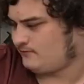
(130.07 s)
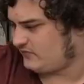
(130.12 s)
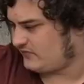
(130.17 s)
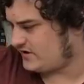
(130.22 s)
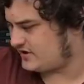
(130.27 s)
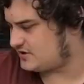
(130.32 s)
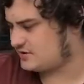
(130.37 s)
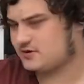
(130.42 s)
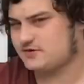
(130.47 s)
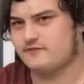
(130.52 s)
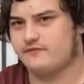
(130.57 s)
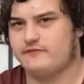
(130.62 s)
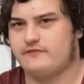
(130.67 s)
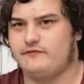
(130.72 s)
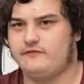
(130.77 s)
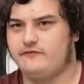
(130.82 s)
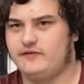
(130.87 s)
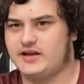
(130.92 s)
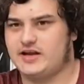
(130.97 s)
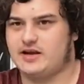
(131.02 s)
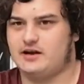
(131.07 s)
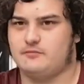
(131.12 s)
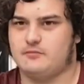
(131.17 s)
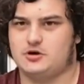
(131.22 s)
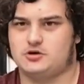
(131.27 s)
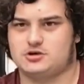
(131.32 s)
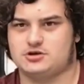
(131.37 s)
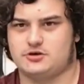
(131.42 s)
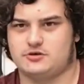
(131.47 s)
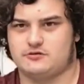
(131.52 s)
It's a flicking
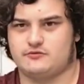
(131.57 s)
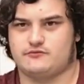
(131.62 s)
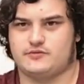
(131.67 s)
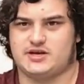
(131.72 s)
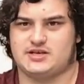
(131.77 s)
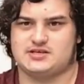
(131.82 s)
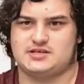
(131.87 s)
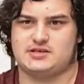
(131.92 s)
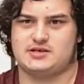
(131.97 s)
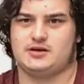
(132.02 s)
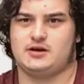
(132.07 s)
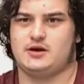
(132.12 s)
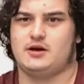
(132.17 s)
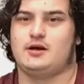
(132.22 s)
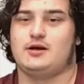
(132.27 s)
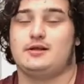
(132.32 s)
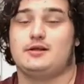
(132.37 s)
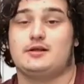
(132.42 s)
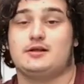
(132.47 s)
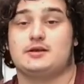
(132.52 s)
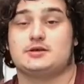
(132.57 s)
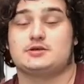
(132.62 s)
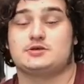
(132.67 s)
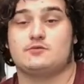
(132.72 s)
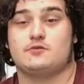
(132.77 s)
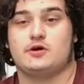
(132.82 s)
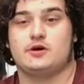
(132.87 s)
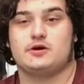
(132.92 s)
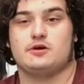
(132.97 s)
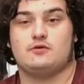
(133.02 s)
motion of the wrist. This
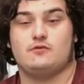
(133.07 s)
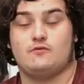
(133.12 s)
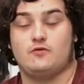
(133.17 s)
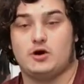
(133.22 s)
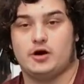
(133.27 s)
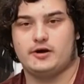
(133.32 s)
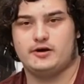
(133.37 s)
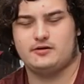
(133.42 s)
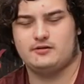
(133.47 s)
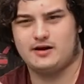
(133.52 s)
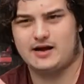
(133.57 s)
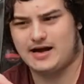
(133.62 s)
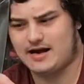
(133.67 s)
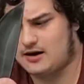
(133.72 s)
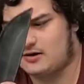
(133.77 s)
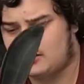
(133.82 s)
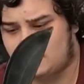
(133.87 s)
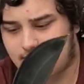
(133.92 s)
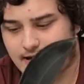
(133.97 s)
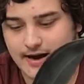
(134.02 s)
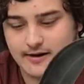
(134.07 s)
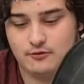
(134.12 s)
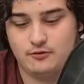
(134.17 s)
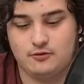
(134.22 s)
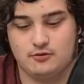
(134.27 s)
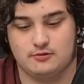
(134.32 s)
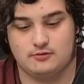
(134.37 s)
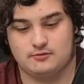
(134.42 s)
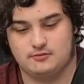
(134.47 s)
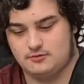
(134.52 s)
one won out. Ow.
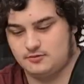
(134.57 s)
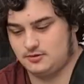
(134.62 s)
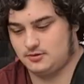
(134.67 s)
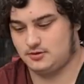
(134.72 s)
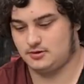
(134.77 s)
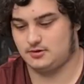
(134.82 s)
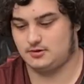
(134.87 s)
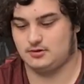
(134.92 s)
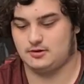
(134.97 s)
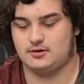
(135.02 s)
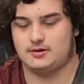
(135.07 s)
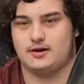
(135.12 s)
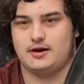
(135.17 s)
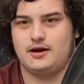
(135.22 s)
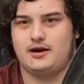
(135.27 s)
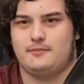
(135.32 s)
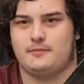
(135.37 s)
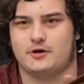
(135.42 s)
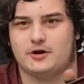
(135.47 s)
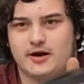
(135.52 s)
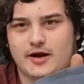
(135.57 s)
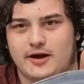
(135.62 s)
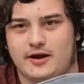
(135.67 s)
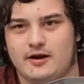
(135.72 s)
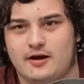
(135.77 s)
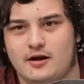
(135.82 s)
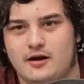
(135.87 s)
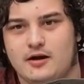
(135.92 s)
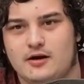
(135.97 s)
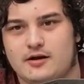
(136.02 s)
Okay, I'm okay.
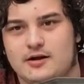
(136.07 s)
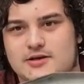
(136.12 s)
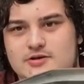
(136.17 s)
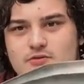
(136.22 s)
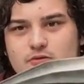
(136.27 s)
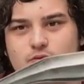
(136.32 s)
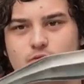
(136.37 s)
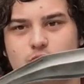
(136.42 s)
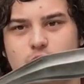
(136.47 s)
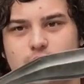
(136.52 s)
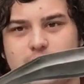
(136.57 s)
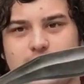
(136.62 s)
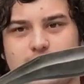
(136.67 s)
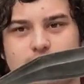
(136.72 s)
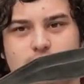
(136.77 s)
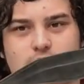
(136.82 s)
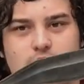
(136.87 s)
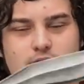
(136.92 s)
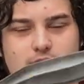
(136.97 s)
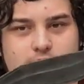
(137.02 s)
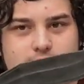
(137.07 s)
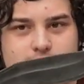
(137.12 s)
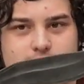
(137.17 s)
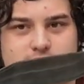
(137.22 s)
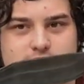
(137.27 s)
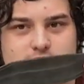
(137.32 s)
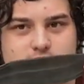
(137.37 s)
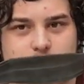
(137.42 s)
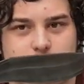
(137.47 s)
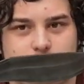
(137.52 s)
This one won out
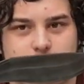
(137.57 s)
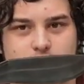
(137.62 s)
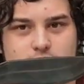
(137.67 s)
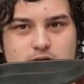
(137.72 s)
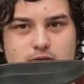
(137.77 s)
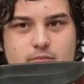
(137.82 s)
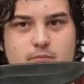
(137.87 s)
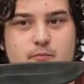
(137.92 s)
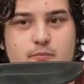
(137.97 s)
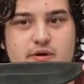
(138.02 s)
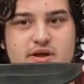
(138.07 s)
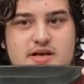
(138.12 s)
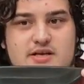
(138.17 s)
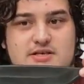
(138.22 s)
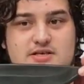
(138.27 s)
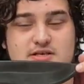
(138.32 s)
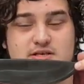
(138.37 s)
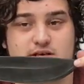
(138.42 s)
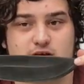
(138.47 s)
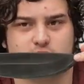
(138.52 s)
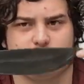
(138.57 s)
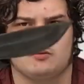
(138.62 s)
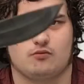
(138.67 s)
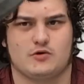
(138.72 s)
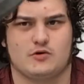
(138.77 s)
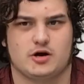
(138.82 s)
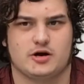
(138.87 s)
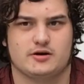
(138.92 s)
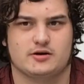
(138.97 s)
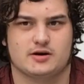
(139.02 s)
against the beastier
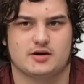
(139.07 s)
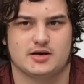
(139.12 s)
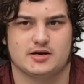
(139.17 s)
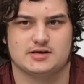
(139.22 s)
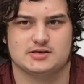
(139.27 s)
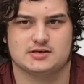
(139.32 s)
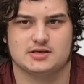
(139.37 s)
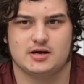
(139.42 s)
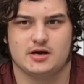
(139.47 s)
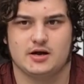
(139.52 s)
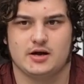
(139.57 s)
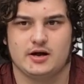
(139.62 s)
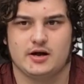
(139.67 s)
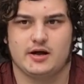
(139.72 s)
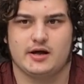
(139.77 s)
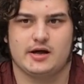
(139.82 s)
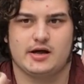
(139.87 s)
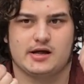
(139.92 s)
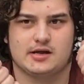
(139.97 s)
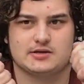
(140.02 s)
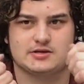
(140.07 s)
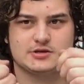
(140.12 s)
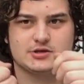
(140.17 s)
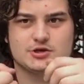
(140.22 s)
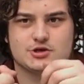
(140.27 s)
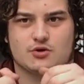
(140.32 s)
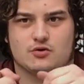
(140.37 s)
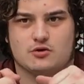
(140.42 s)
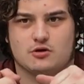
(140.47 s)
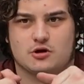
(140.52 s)
one because it's
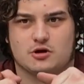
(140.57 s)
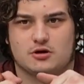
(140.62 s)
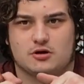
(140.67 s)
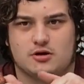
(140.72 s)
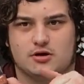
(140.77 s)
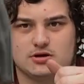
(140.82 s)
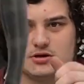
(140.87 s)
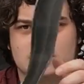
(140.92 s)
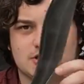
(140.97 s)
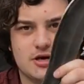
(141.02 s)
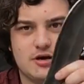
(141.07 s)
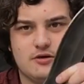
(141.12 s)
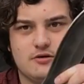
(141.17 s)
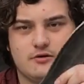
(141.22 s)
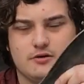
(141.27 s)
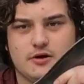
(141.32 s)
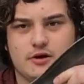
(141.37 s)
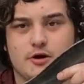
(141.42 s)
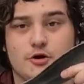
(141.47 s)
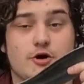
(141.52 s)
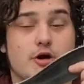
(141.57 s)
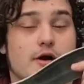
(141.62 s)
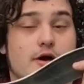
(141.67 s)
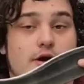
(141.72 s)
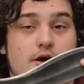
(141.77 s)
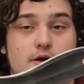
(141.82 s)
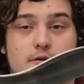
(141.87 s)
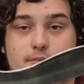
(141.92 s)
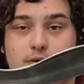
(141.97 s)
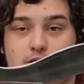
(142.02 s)
shorter, so you're not
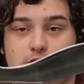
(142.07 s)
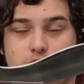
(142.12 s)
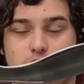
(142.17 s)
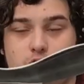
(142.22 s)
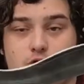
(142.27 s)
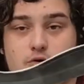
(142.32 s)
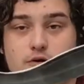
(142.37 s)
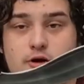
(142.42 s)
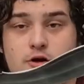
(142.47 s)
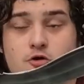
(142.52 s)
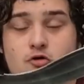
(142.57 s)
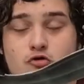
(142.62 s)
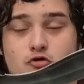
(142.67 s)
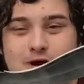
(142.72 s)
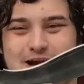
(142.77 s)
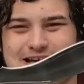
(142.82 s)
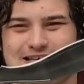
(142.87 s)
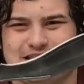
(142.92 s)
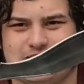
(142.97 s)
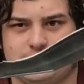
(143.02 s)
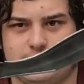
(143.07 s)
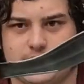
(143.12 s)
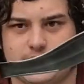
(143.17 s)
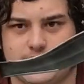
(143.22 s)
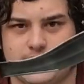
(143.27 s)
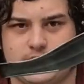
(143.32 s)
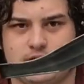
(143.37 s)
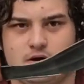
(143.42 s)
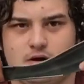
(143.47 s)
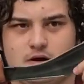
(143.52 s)
going to be going crazy with it.